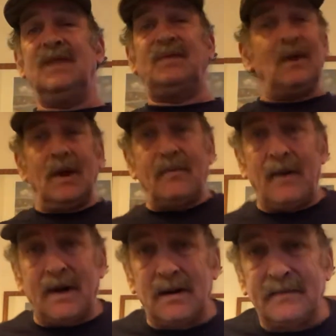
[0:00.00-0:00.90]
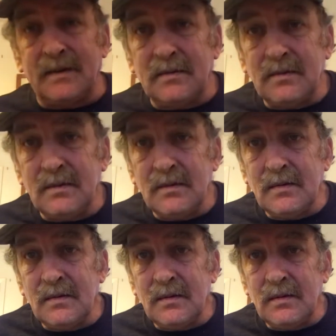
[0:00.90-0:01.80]
They don't have a record of it.
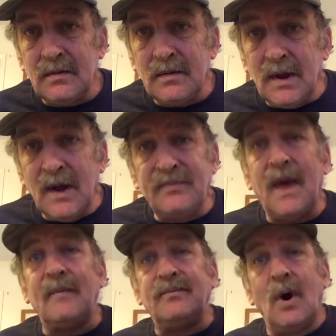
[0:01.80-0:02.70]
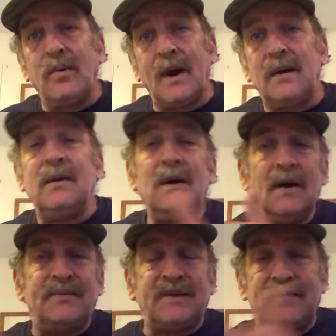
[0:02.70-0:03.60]
They have no record
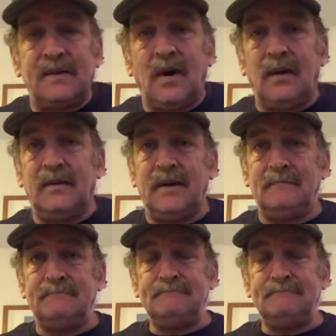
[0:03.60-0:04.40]
of Stephen calling them.